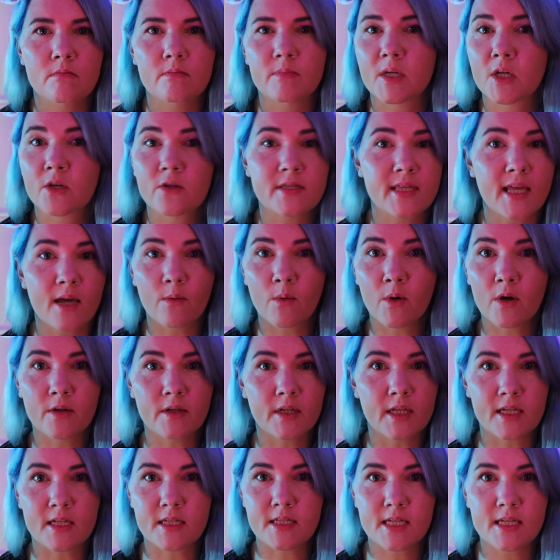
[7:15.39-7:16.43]
because they
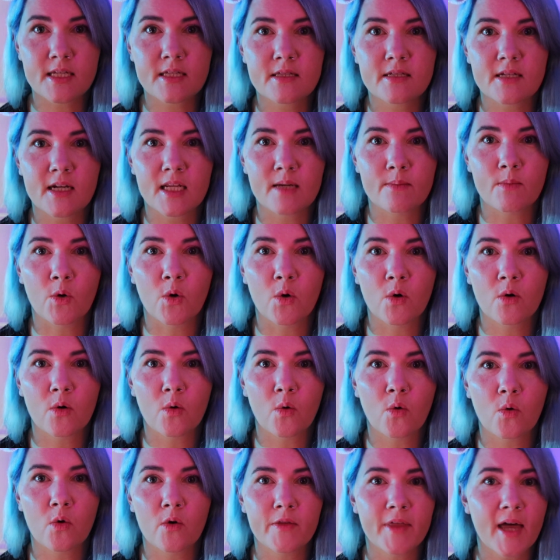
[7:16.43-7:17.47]
won't exist anymore,
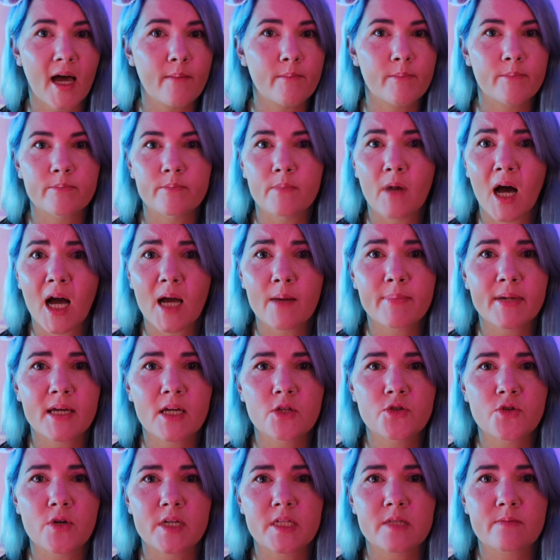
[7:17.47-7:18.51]
or that IP
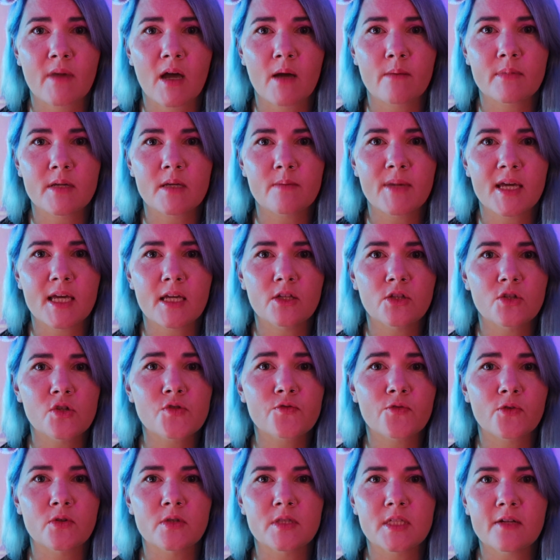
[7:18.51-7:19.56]
address might be being used
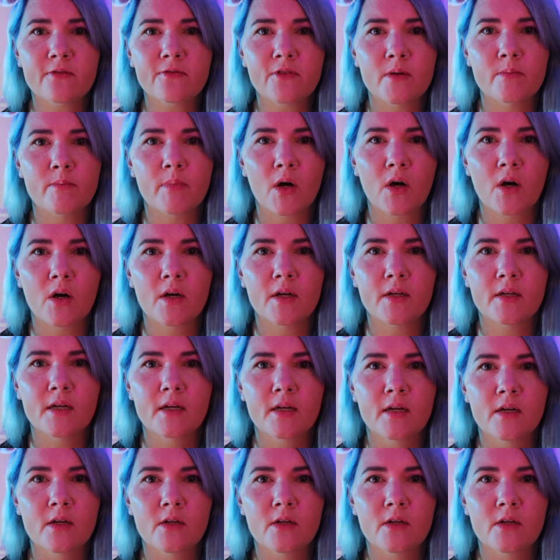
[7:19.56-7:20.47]
for a different pod,